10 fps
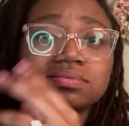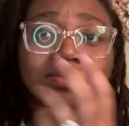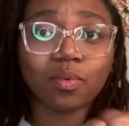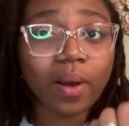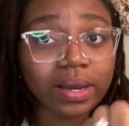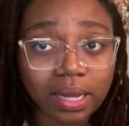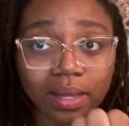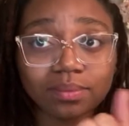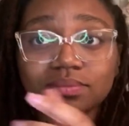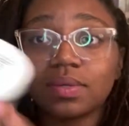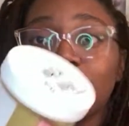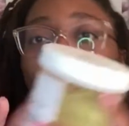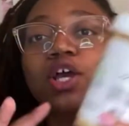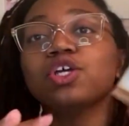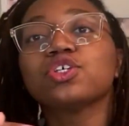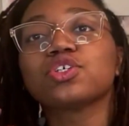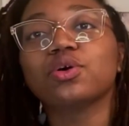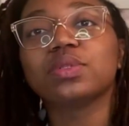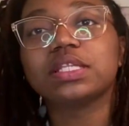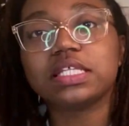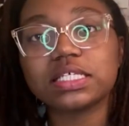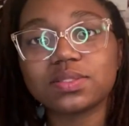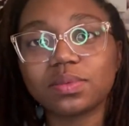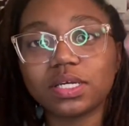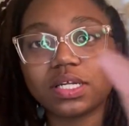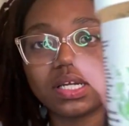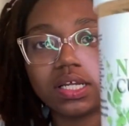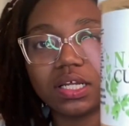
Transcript: why not? So this one,